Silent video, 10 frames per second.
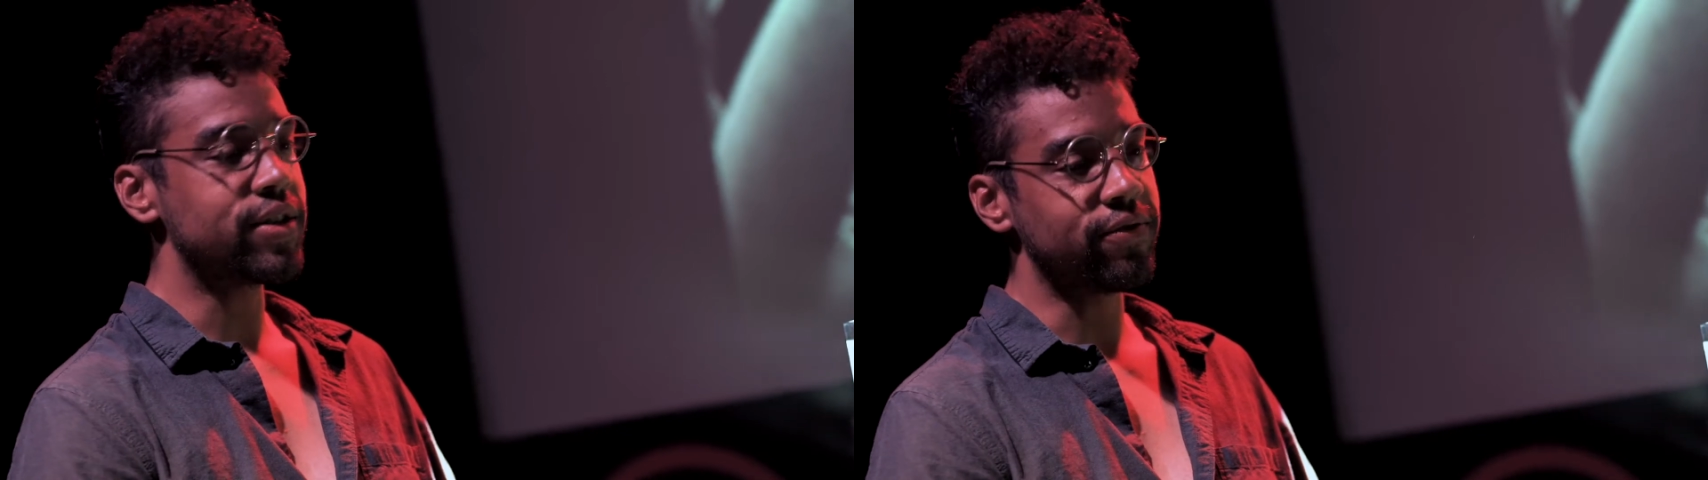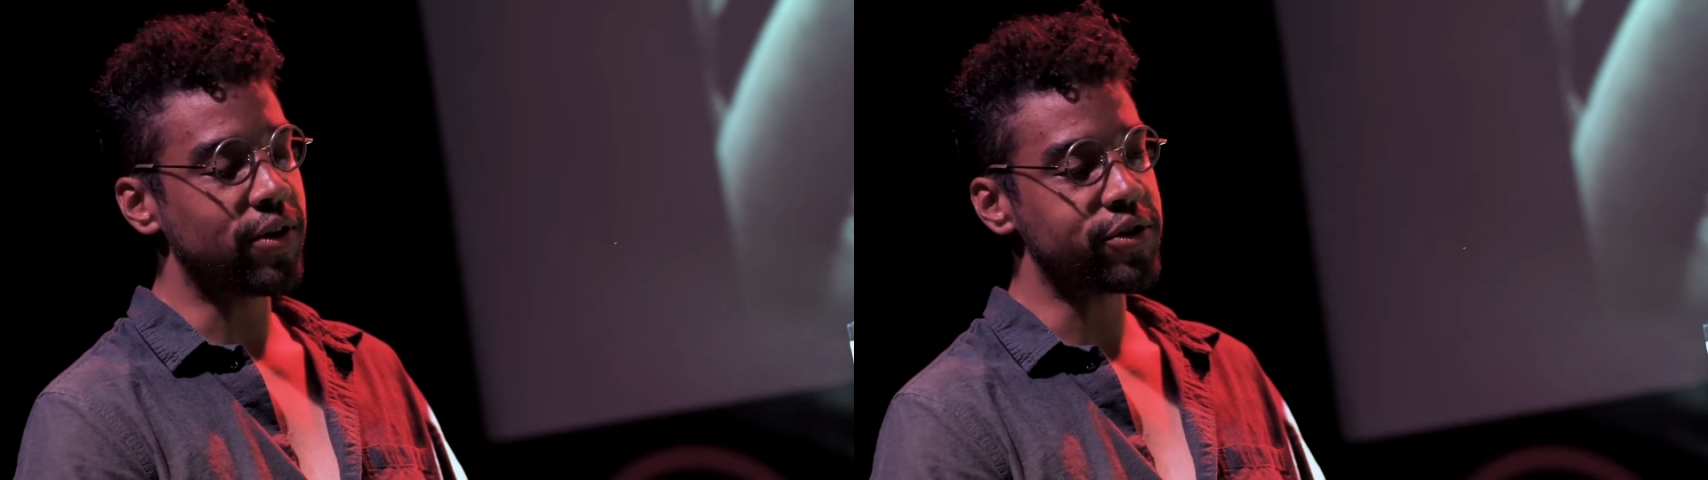
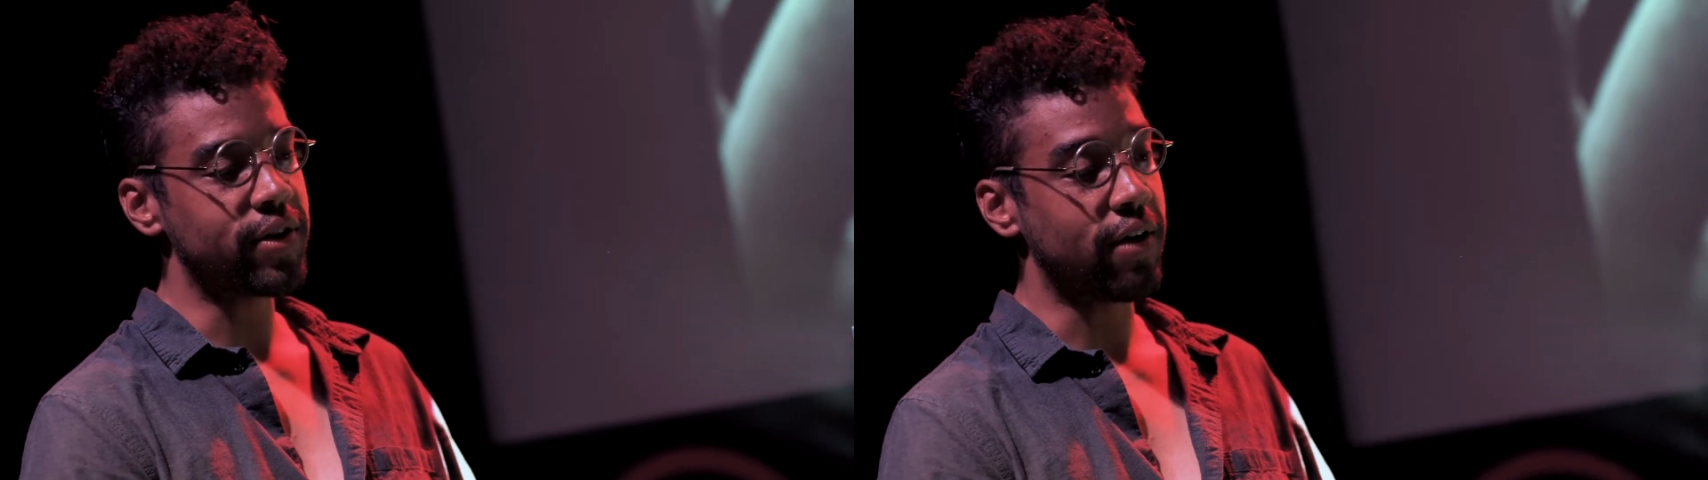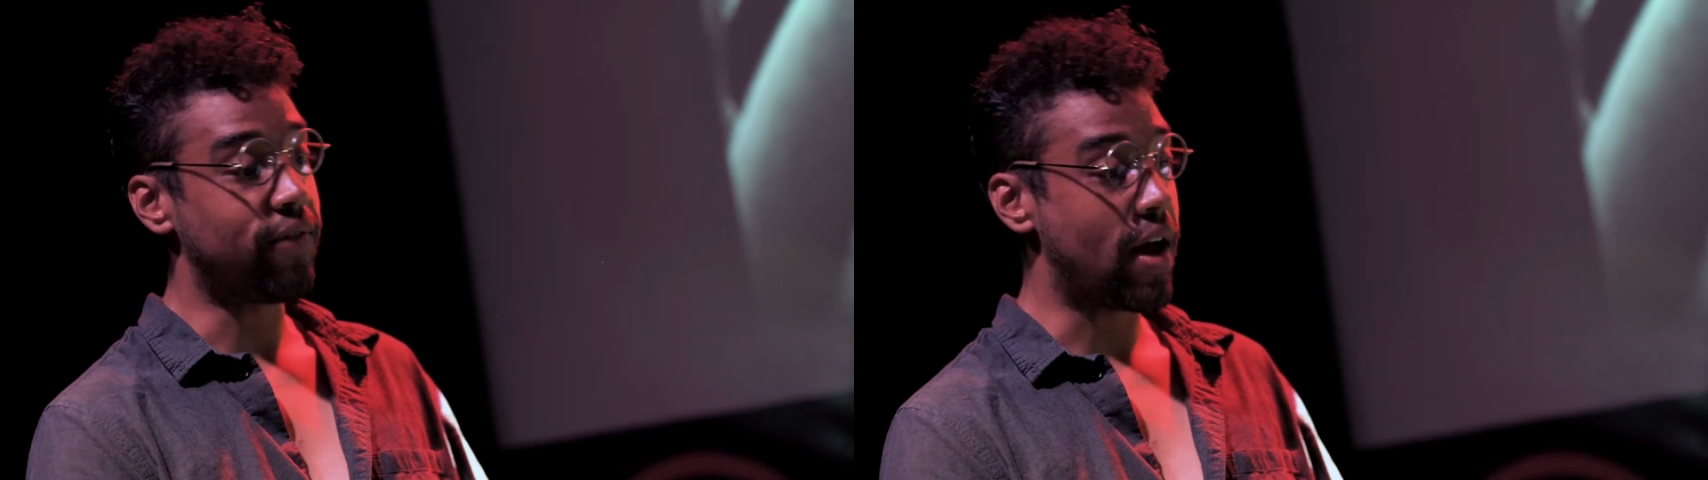and
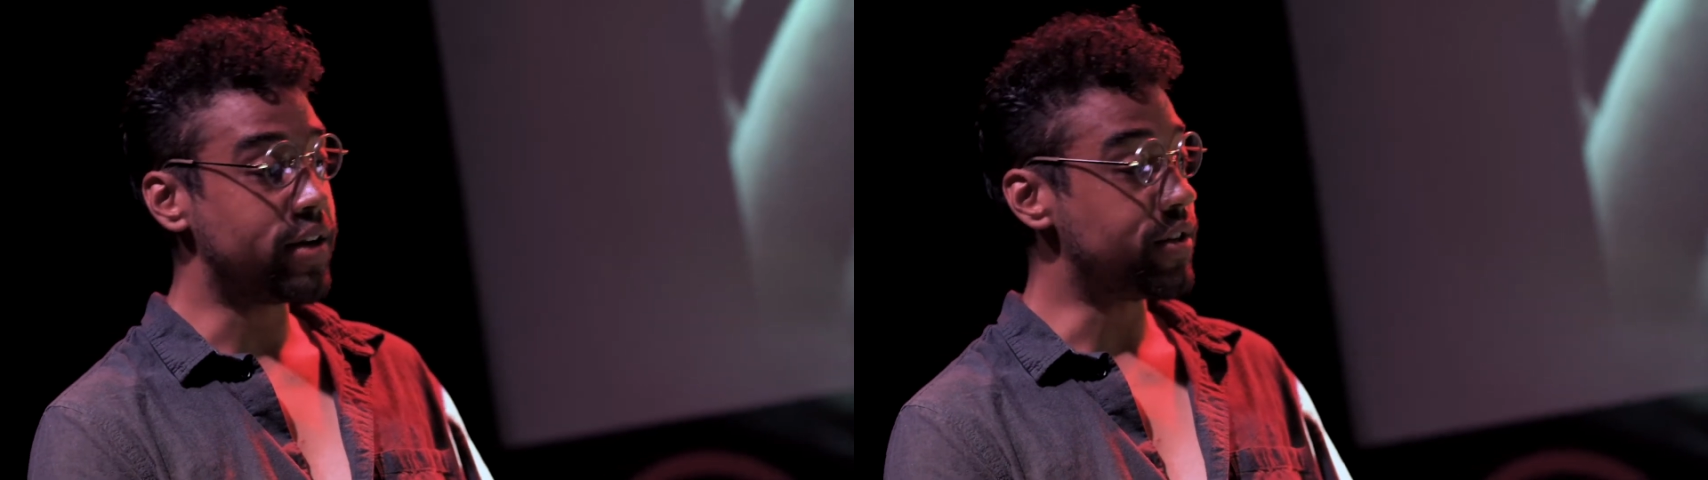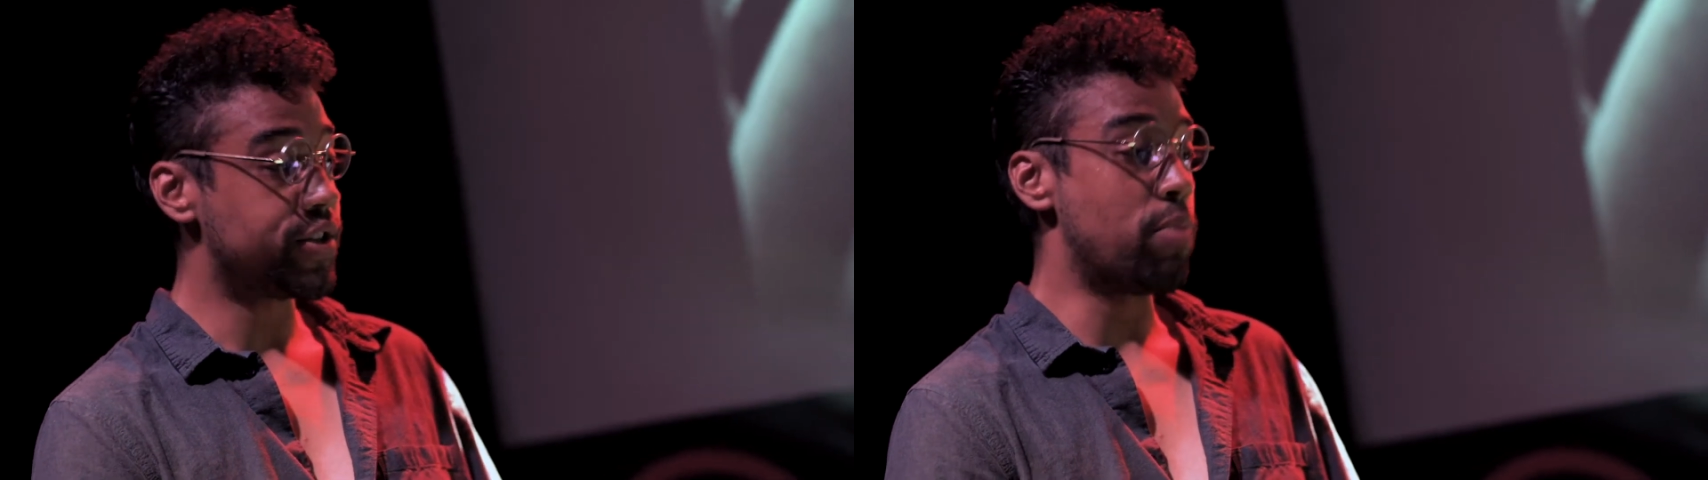eventually I
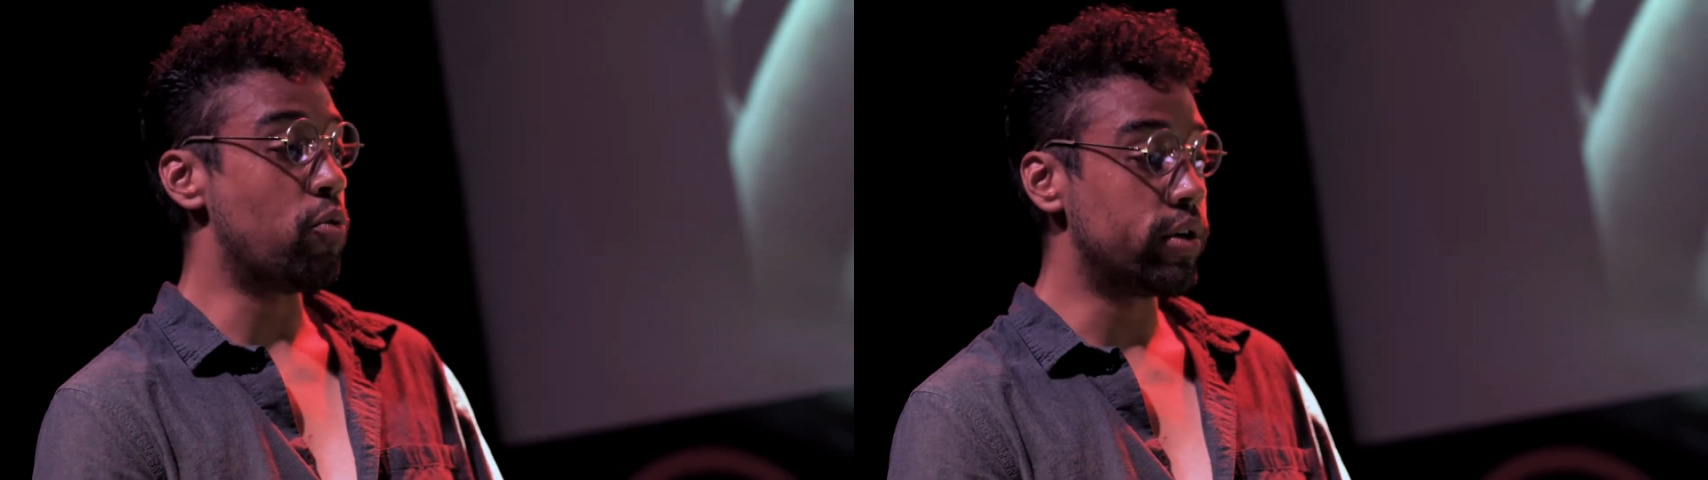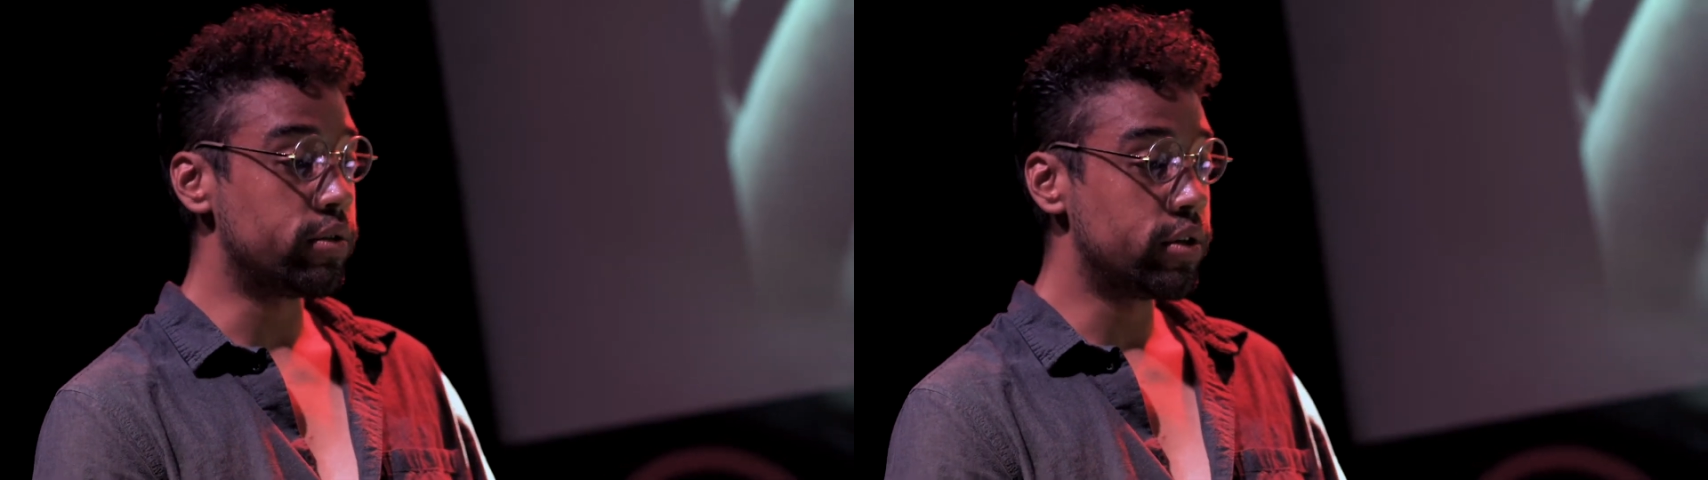find
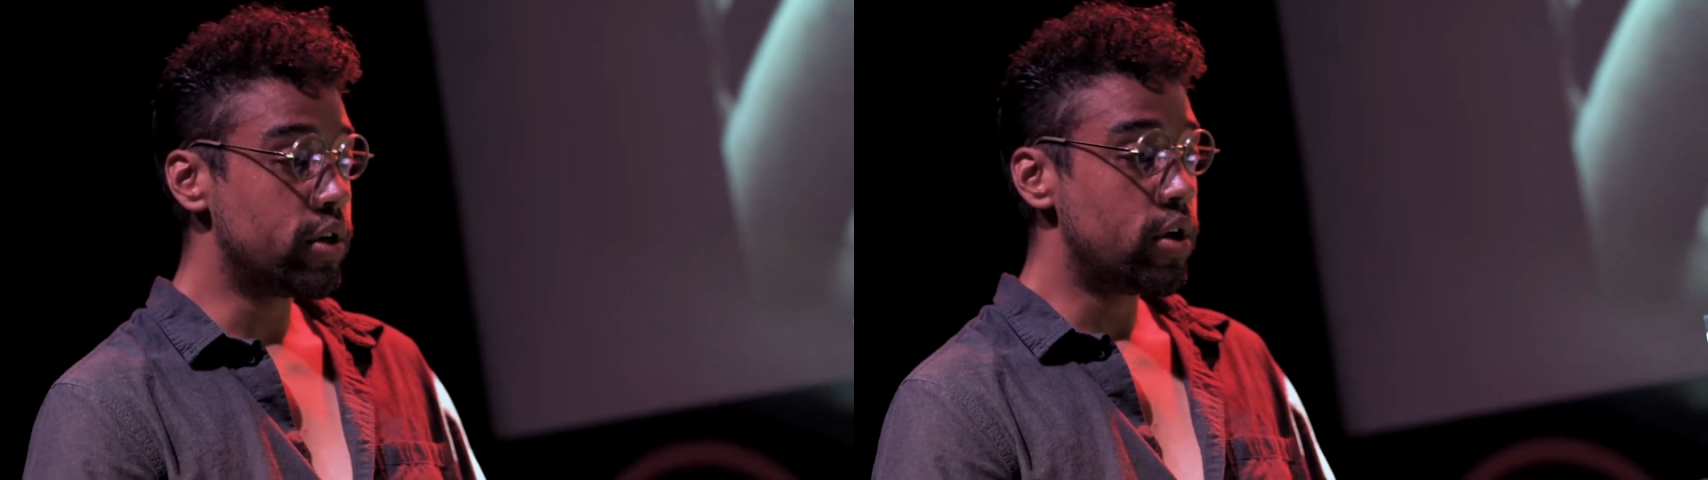someone